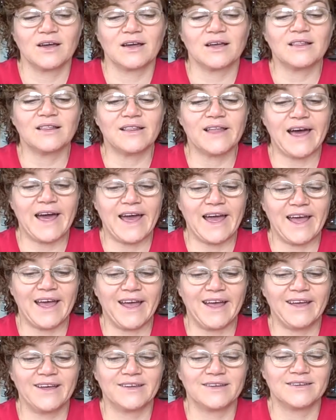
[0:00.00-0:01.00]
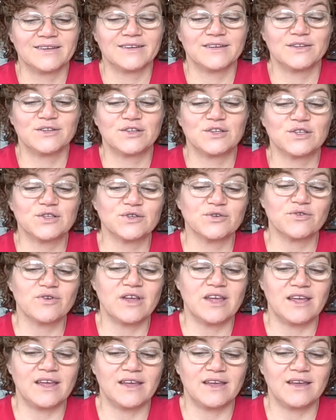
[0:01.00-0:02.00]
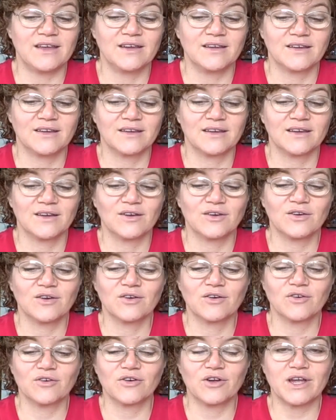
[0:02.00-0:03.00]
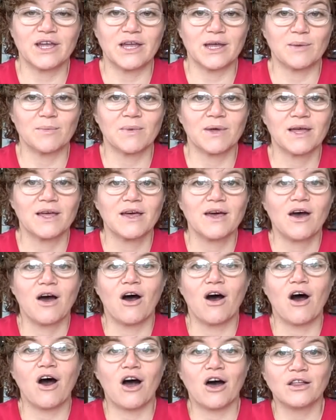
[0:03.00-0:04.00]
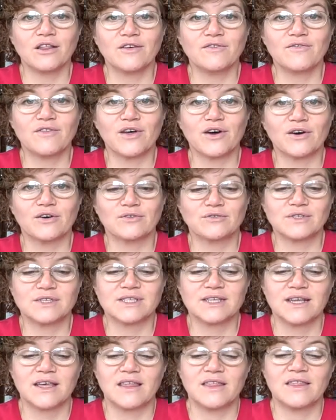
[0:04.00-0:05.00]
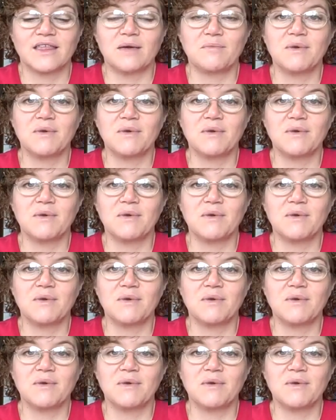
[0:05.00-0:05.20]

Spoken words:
clay, tree, cream, all of those, they